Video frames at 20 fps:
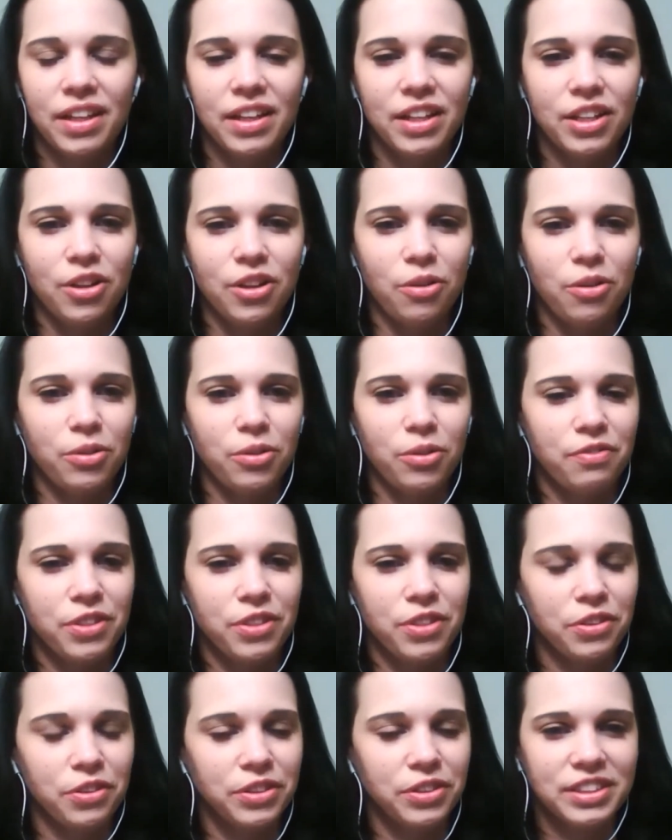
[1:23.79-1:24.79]
the
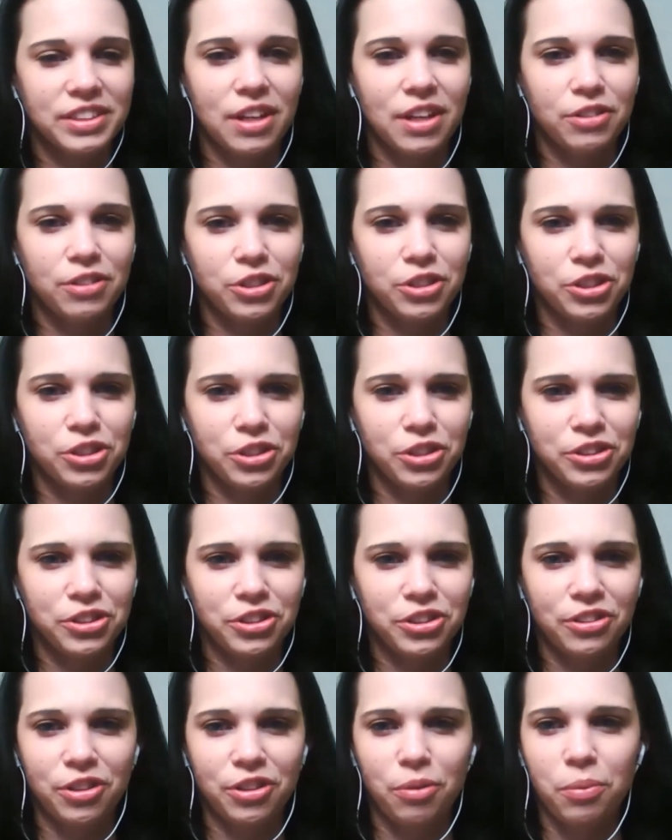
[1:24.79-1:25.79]
field gets down to
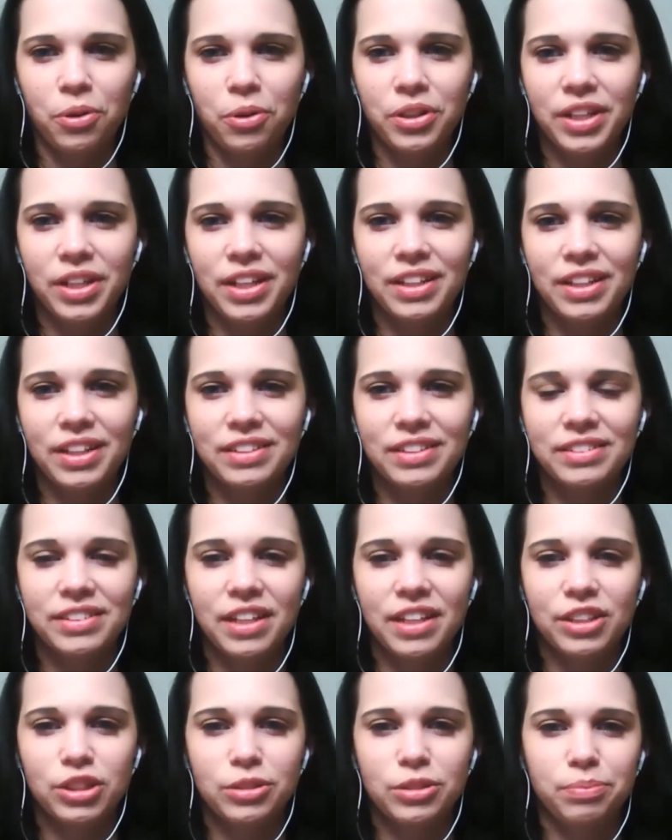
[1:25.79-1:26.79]
Churchill and are working and
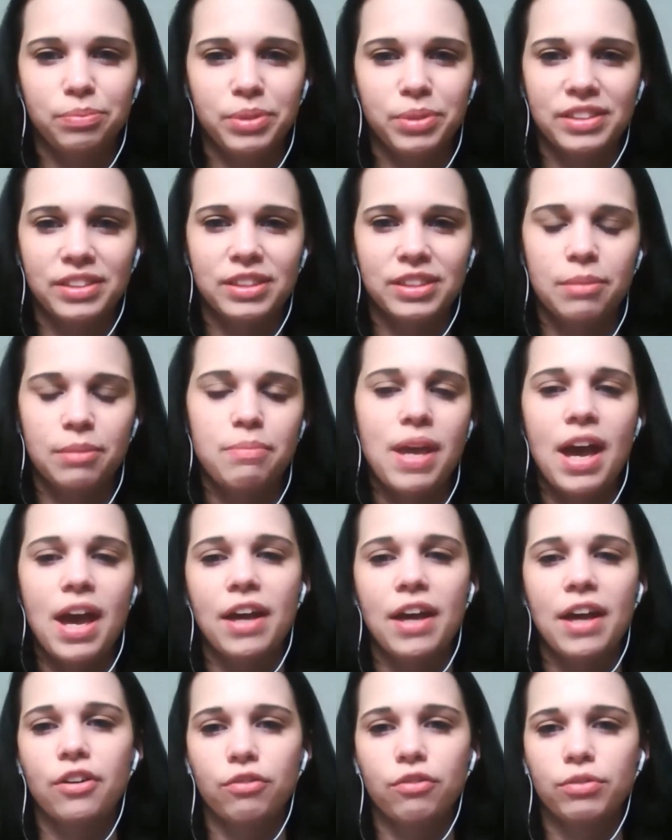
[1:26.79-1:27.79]
such, because the
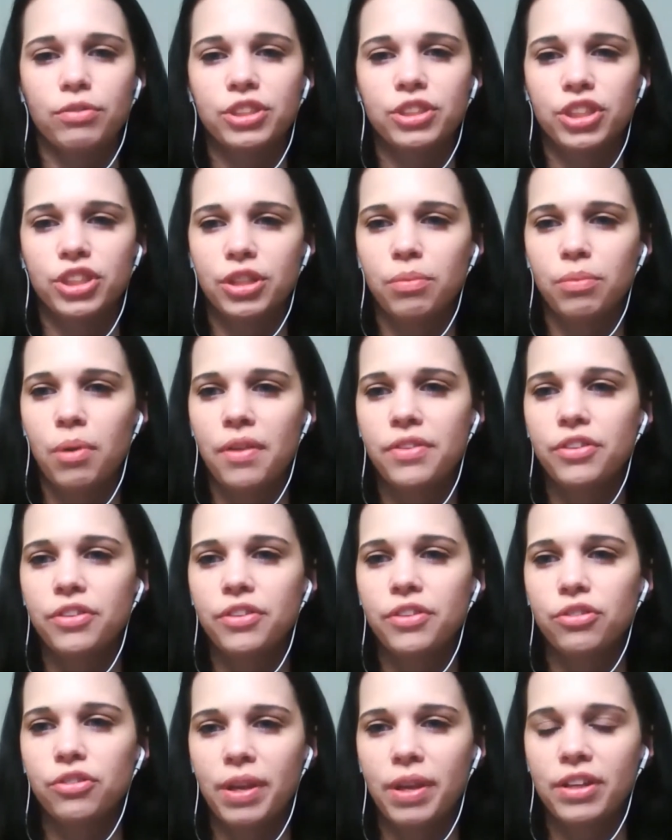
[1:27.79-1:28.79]
manner of which he won
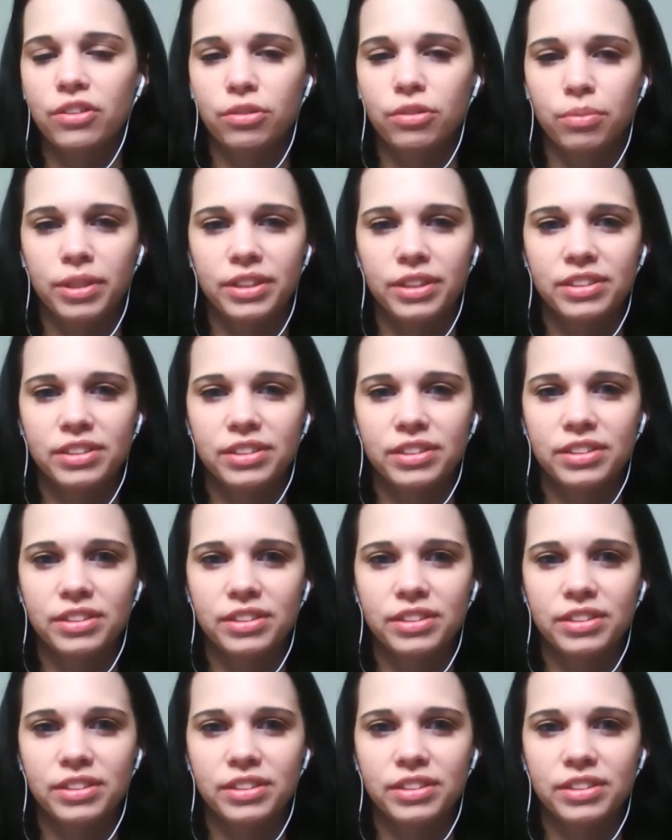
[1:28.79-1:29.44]
this race was,